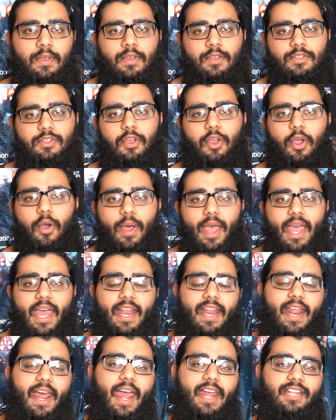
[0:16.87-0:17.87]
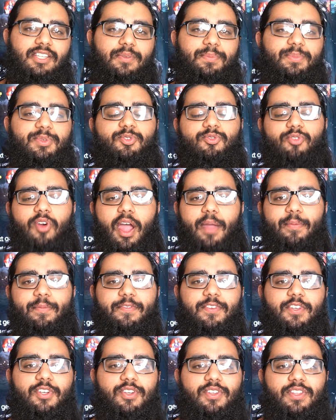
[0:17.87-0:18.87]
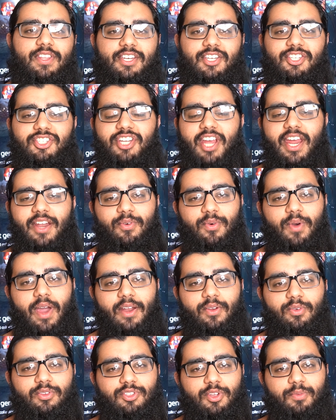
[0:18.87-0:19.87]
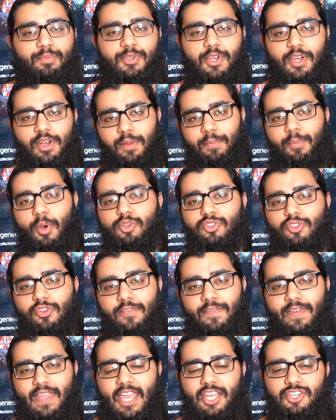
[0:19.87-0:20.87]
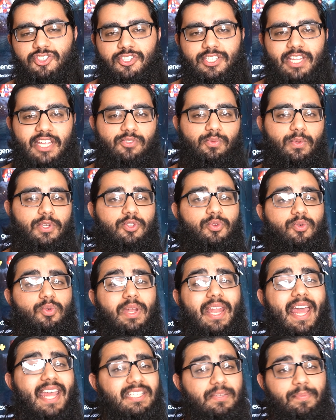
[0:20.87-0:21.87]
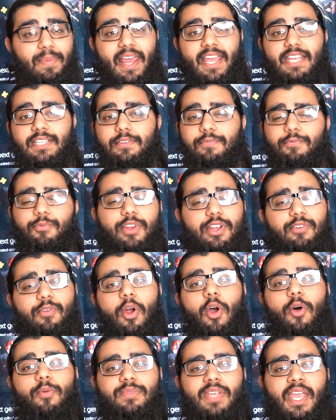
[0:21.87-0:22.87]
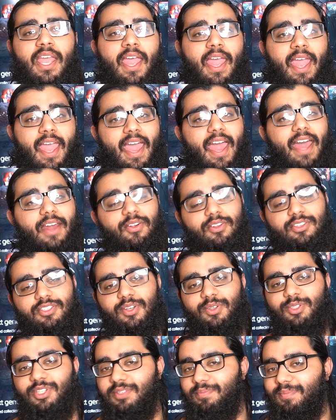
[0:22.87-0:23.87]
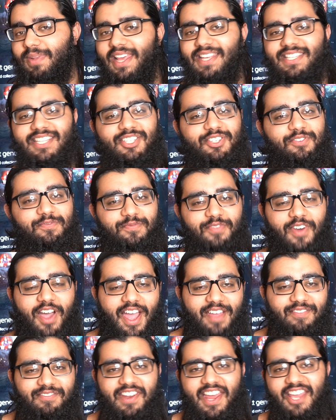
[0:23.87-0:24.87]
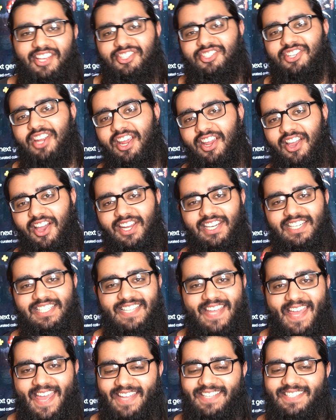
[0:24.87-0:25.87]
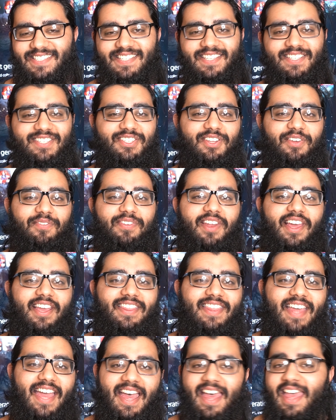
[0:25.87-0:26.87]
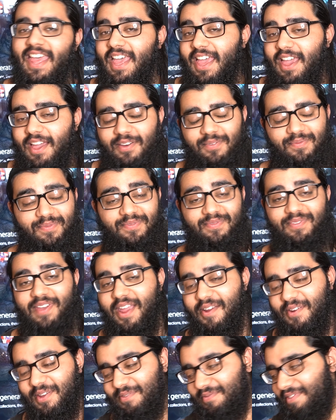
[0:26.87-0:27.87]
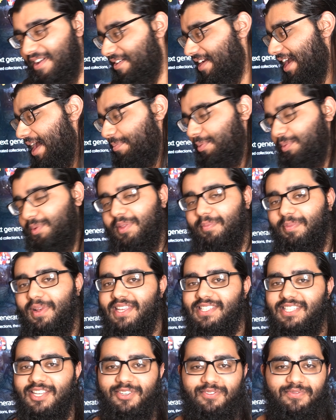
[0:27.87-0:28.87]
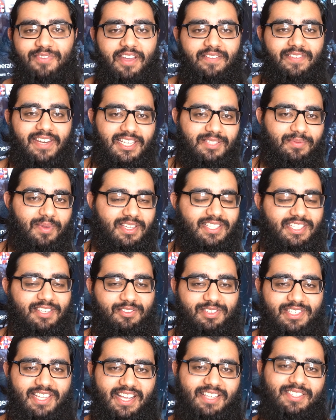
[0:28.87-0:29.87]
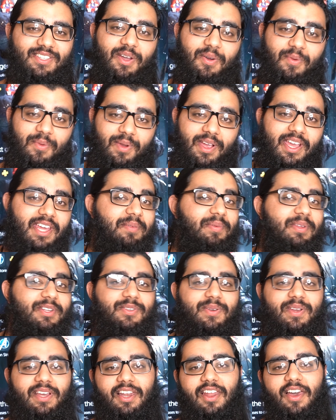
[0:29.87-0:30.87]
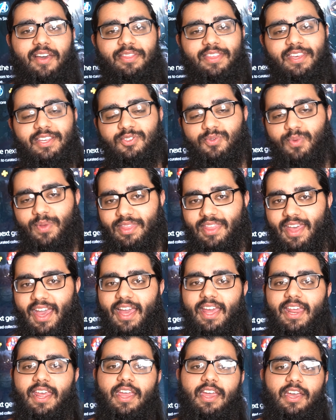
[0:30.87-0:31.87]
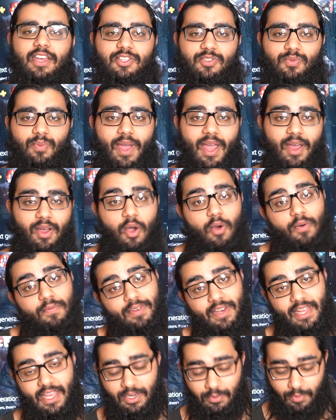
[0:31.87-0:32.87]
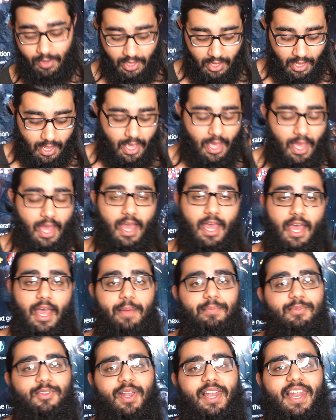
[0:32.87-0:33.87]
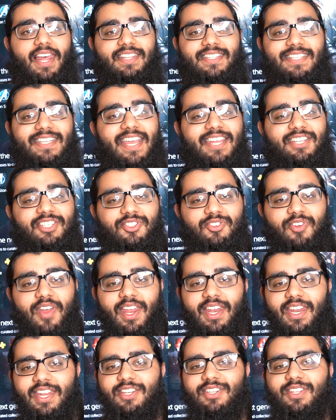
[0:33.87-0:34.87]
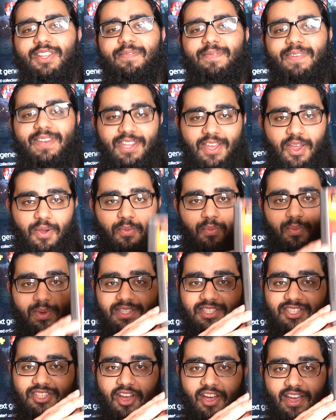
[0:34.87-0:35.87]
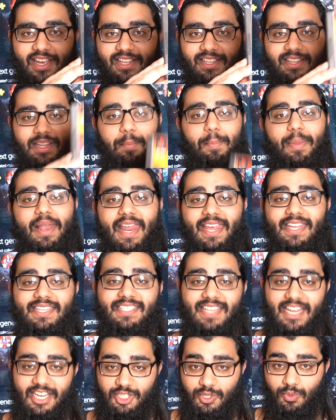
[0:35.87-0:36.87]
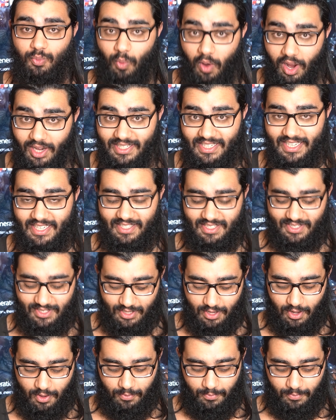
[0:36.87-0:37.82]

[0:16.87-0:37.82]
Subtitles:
So go ahead and subscribe if you're new to the channel, and also turn on post notifications as we do Let's Plays, free roams, and also just PlayStation 5 next gen kind of tests and stuff like that. I'm very happy with the PlayStation 5 and Xbox Series X, so we're going to be doing a lot of things with that as well, hopefully anyway. So let's get straight into the video with starting the PlayStation 1 disc.